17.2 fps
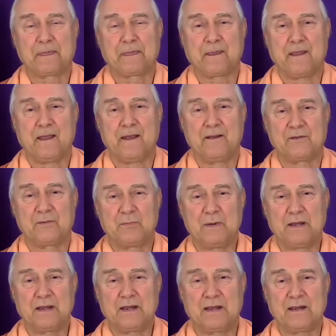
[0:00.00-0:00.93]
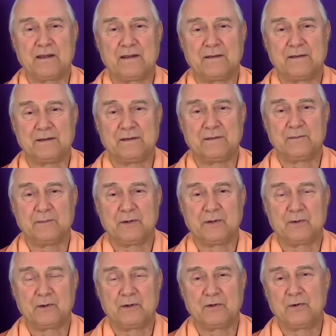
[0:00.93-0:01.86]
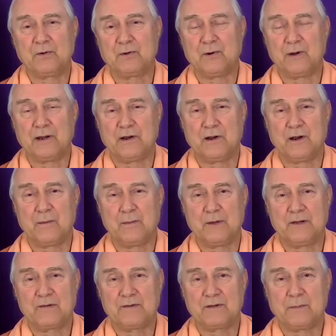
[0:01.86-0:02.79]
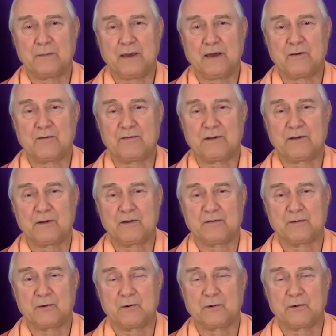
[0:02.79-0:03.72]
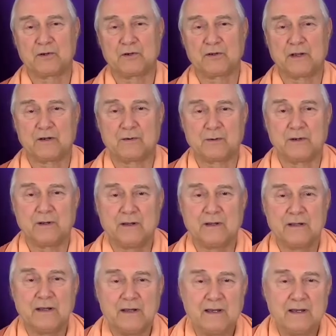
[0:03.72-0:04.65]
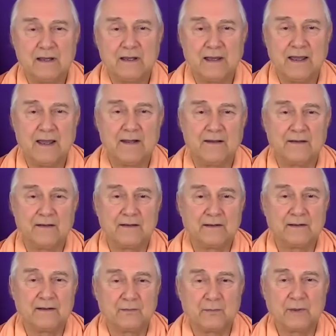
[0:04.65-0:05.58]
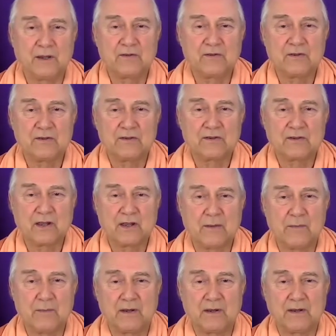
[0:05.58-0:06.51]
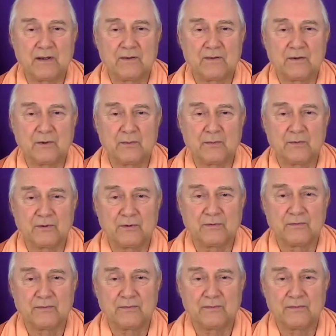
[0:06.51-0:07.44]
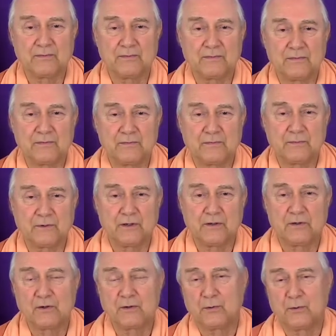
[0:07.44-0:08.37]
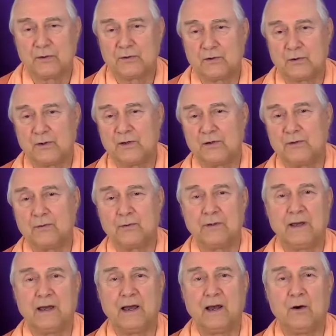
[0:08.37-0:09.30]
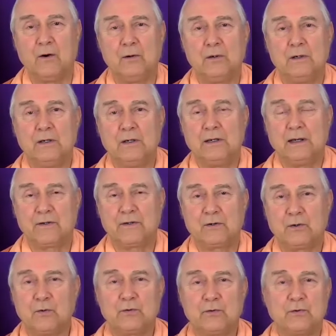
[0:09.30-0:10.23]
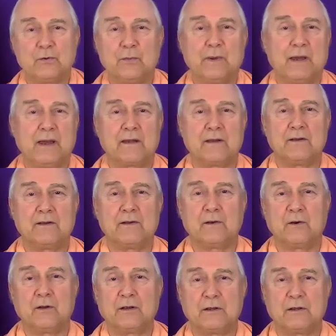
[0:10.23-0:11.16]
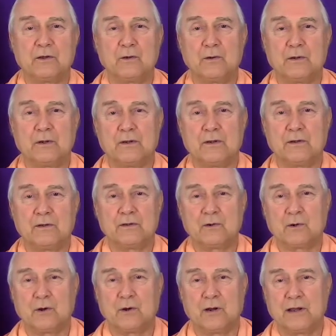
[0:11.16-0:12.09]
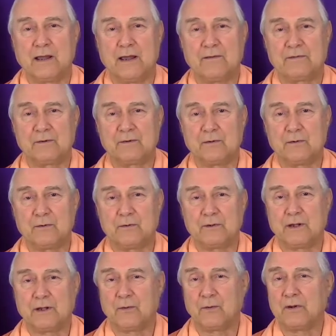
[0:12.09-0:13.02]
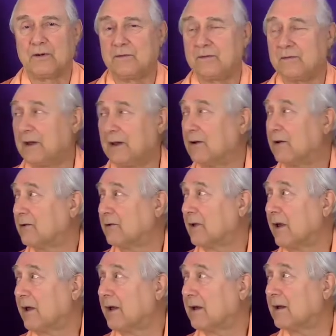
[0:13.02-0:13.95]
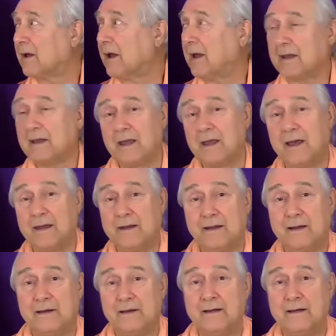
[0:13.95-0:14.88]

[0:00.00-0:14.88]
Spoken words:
and speaking in between 2 great armies, the battlefield of Kurukshetra. And his message is coming in terms of, well, look what you're into now. I told you back in the early Yuga that you're going to have to get rid of things like Ajnana.